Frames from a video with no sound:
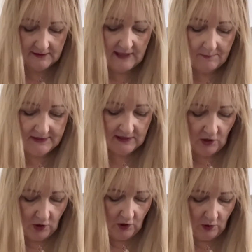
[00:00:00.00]
zips
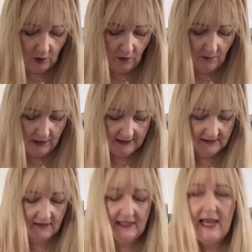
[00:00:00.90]
all the way
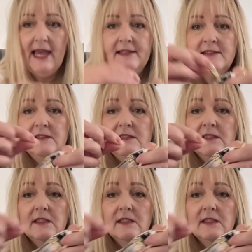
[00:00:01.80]
to the end.